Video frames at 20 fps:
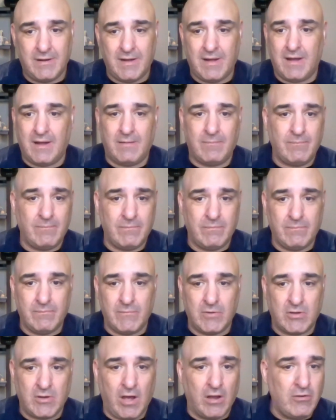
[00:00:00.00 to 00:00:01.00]
Uh,
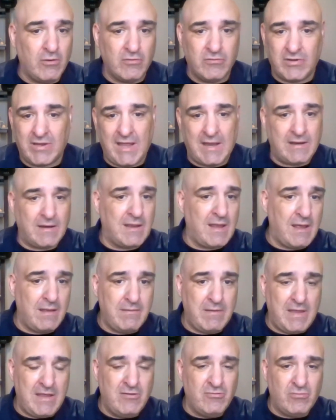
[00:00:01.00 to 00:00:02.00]
McCullers again
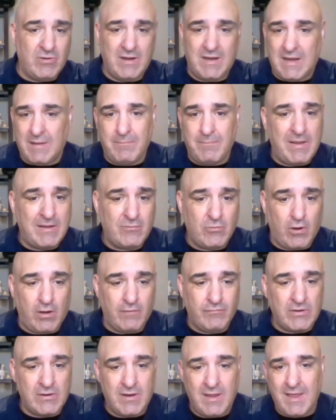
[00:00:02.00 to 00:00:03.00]
injury, didn't pitch
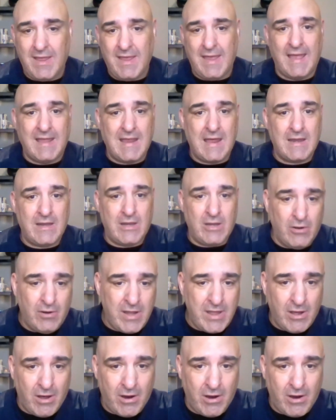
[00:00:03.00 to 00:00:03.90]
often, and yet here they